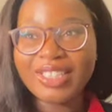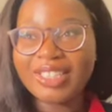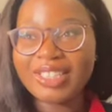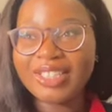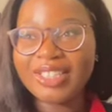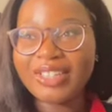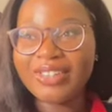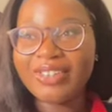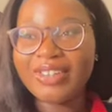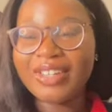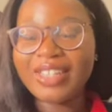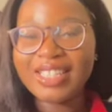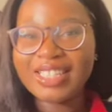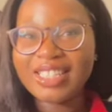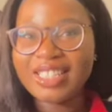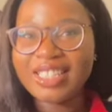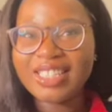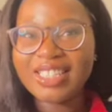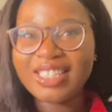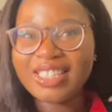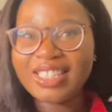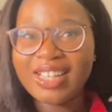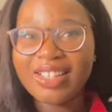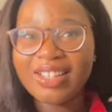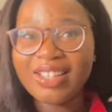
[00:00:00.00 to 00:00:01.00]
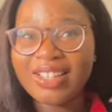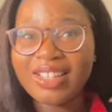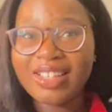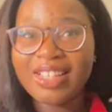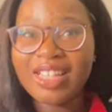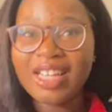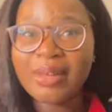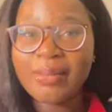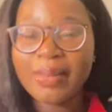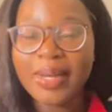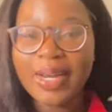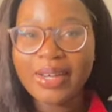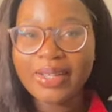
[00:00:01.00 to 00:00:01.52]
So it's just something to
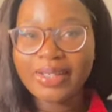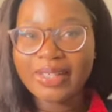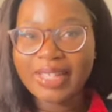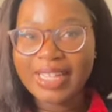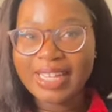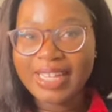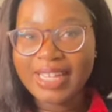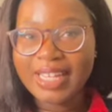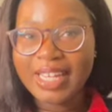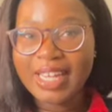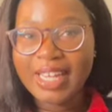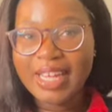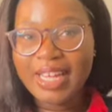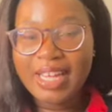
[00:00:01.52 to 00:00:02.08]
think about. Like,